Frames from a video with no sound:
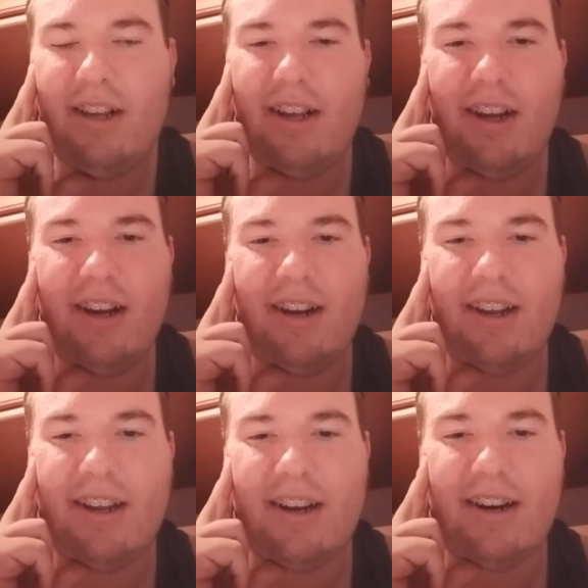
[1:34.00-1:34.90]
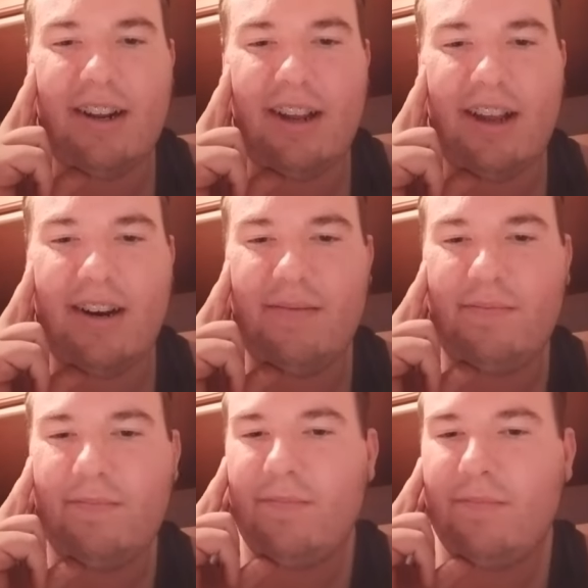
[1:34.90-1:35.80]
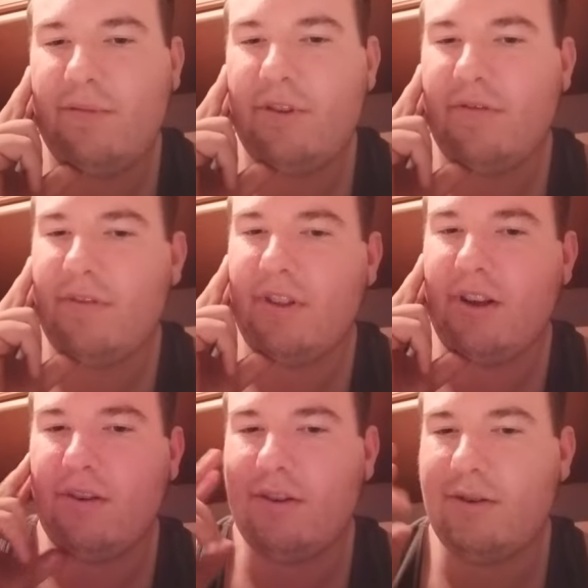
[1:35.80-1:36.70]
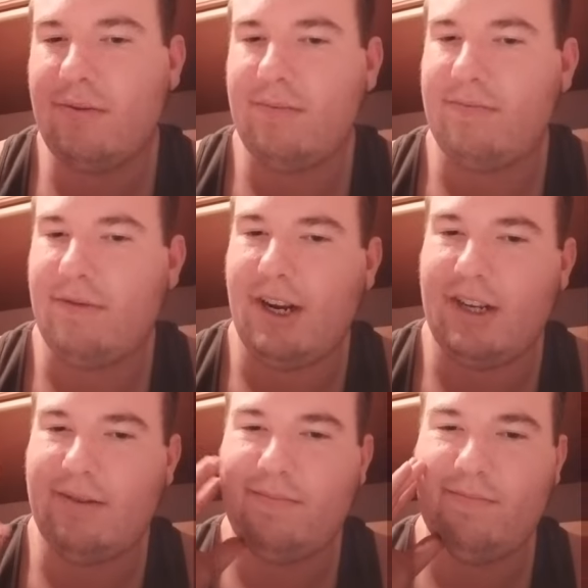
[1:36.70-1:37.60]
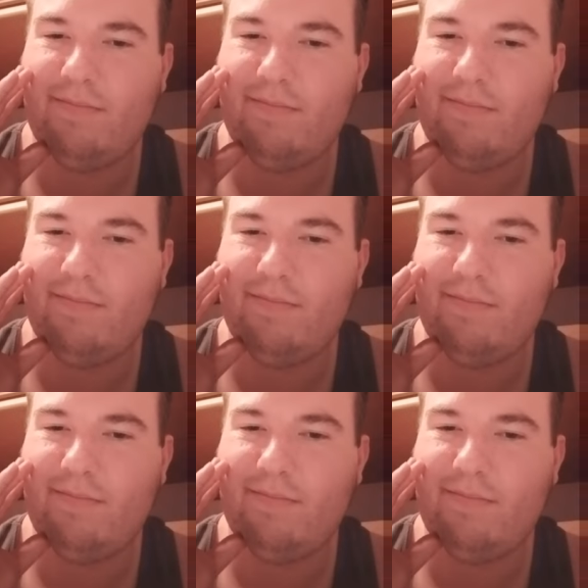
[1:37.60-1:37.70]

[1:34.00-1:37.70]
Yeah, again, for those who, I guess,